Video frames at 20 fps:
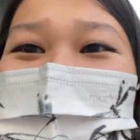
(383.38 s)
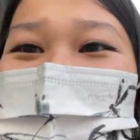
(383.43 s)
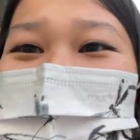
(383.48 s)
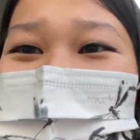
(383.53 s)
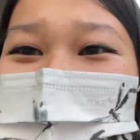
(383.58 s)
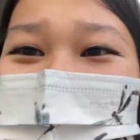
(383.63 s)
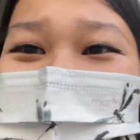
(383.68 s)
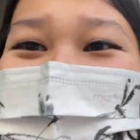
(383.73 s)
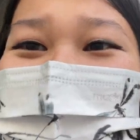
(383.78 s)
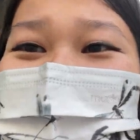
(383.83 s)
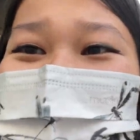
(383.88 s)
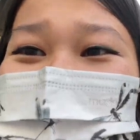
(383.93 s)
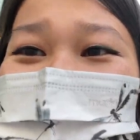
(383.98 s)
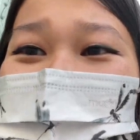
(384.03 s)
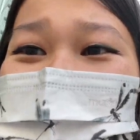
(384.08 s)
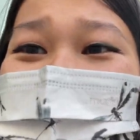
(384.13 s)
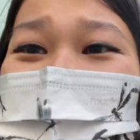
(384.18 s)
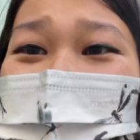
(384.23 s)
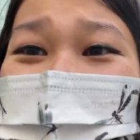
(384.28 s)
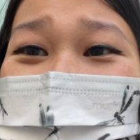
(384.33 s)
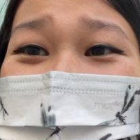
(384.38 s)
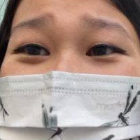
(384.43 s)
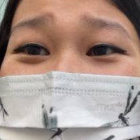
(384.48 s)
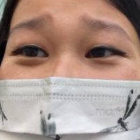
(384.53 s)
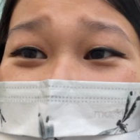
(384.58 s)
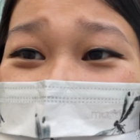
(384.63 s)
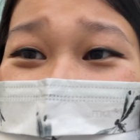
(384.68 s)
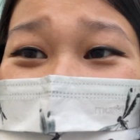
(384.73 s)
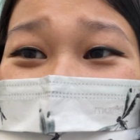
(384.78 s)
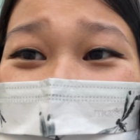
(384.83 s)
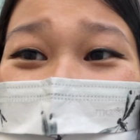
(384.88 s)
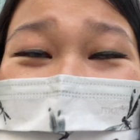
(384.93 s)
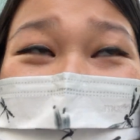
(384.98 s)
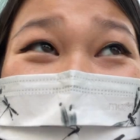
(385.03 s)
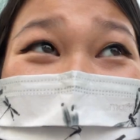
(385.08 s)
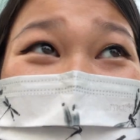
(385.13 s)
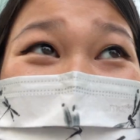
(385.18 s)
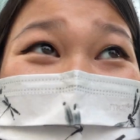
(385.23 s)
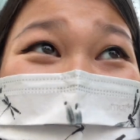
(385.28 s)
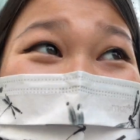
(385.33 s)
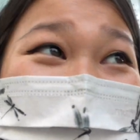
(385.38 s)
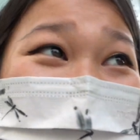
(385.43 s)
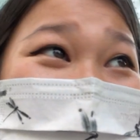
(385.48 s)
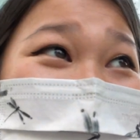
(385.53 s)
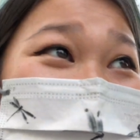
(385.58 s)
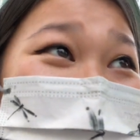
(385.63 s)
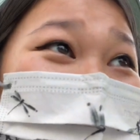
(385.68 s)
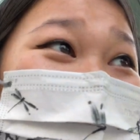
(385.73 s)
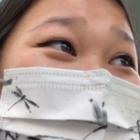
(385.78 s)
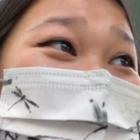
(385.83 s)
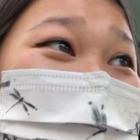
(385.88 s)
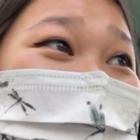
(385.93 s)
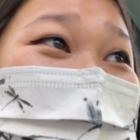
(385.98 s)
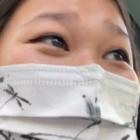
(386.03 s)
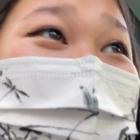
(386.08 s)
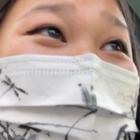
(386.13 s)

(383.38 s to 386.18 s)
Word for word: this is a very, very wealthy street, and you can